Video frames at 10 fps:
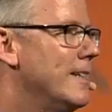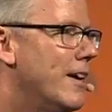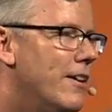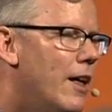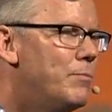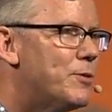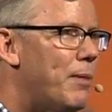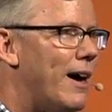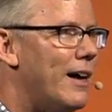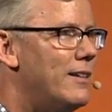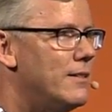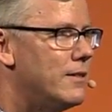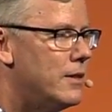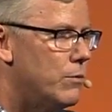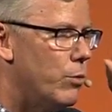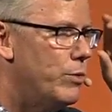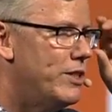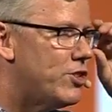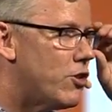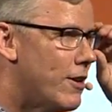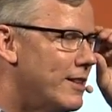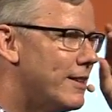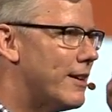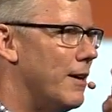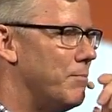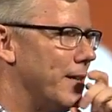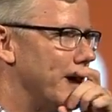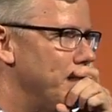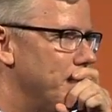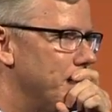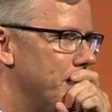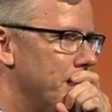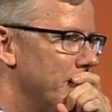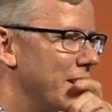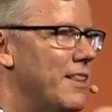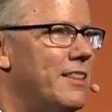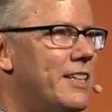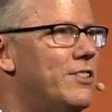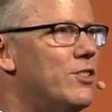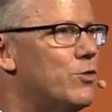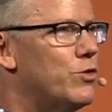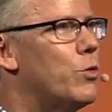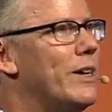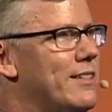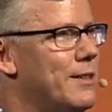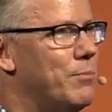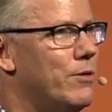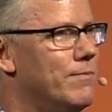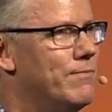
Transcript: Now, at HubSpot, when we started the company, the thesis was quite simple.